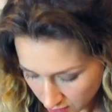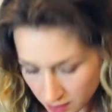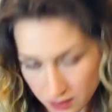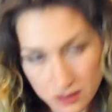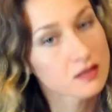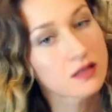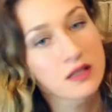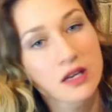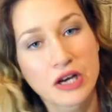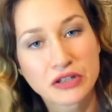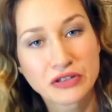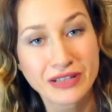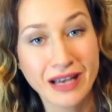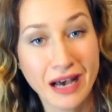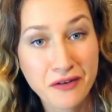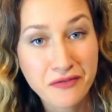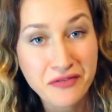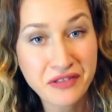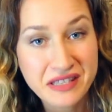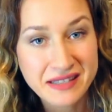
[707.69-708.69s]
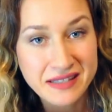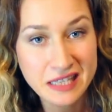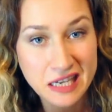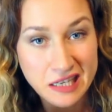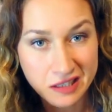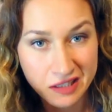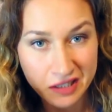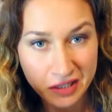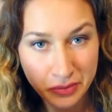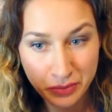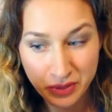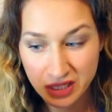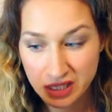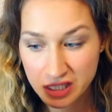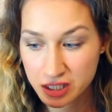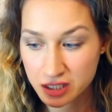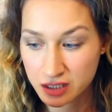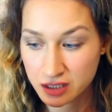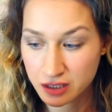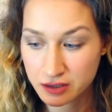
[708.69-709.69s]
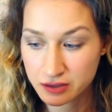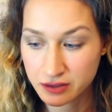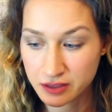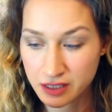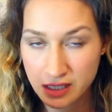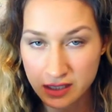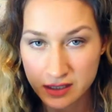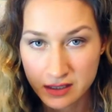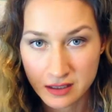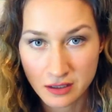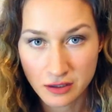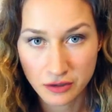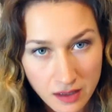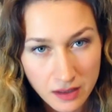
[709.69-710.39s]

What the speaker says: So now the second combination I created,